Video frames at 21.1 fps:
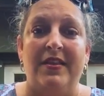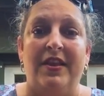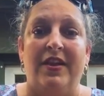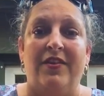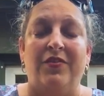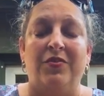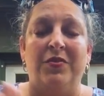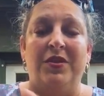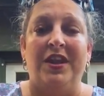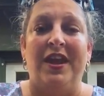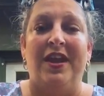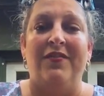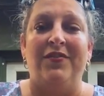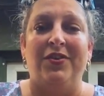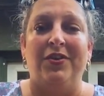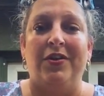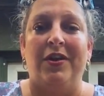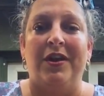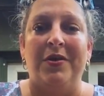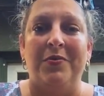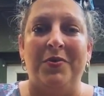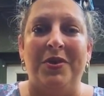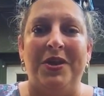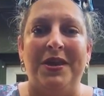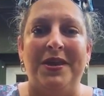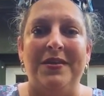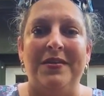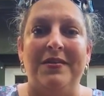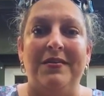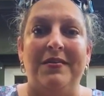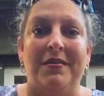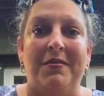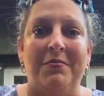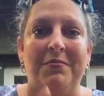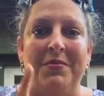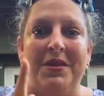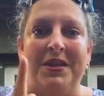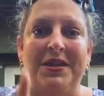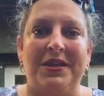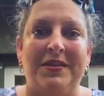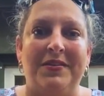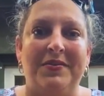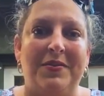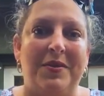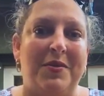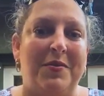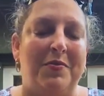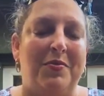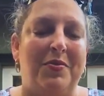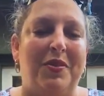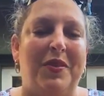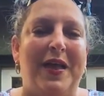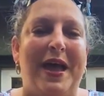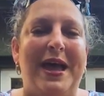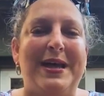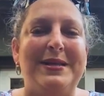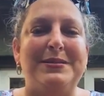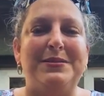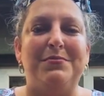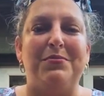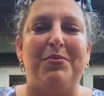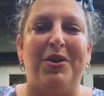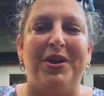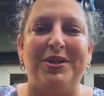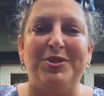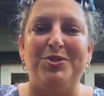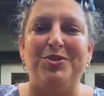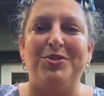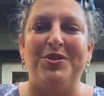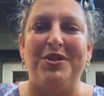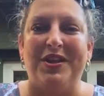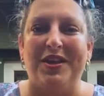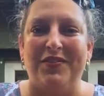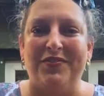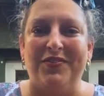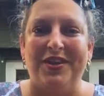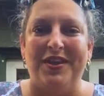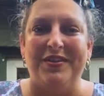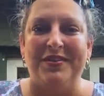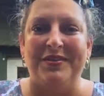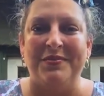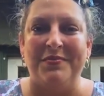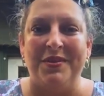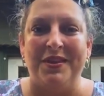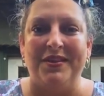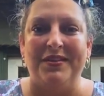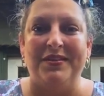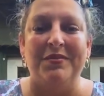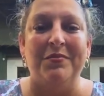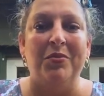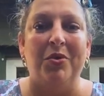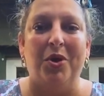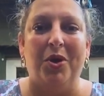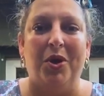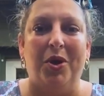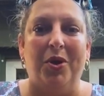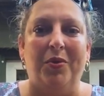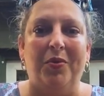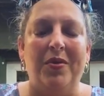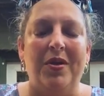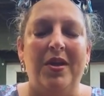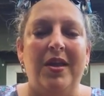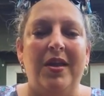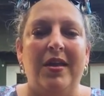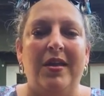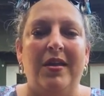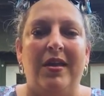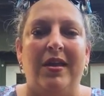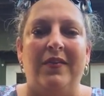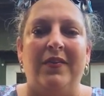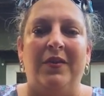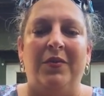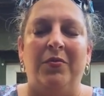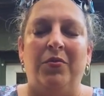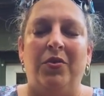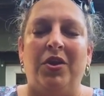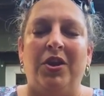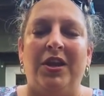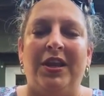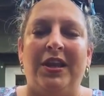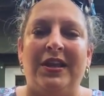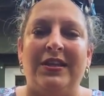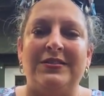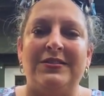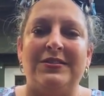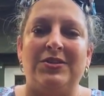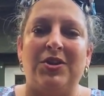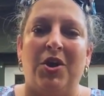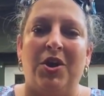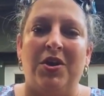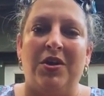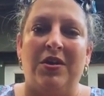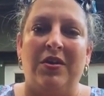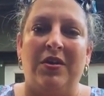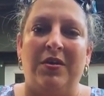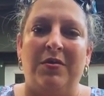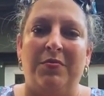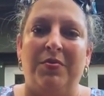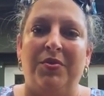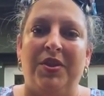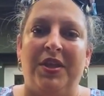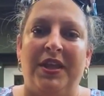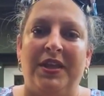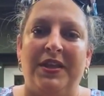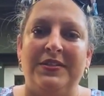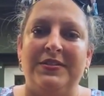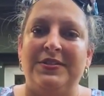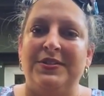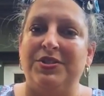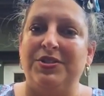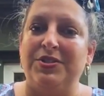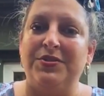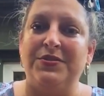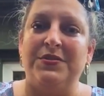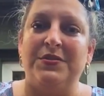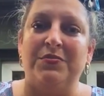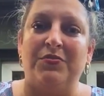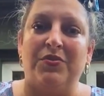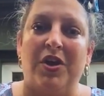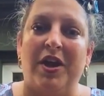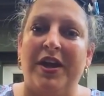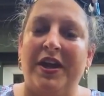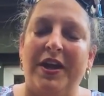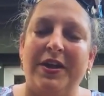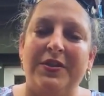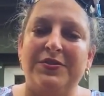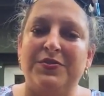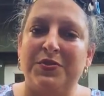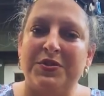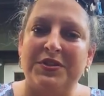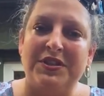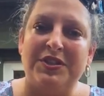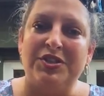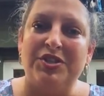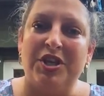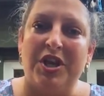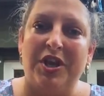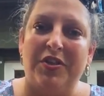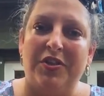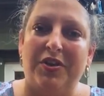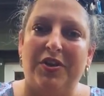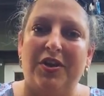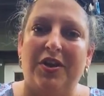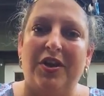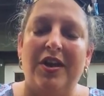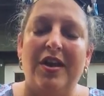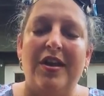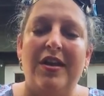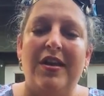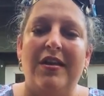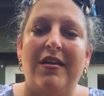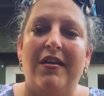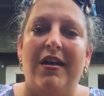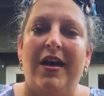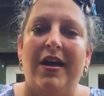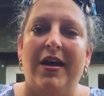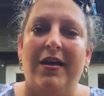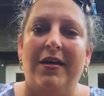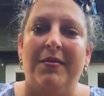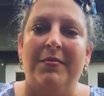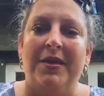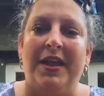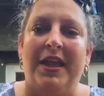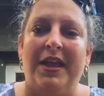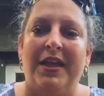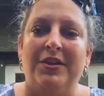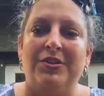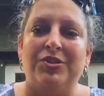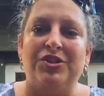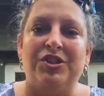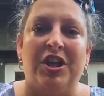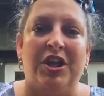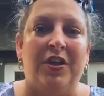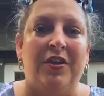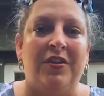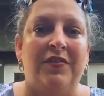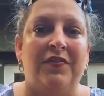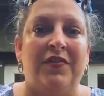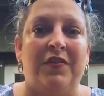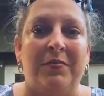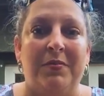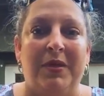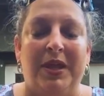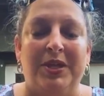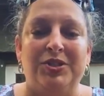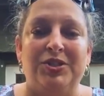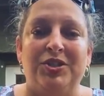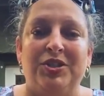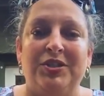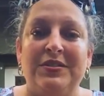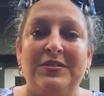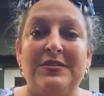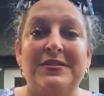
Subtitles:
Everyone have a great week. I'm meeting the last branch that I've yet to meet tomorrow, and then we're going to get started on a plan to do some write-outs with each other and share information.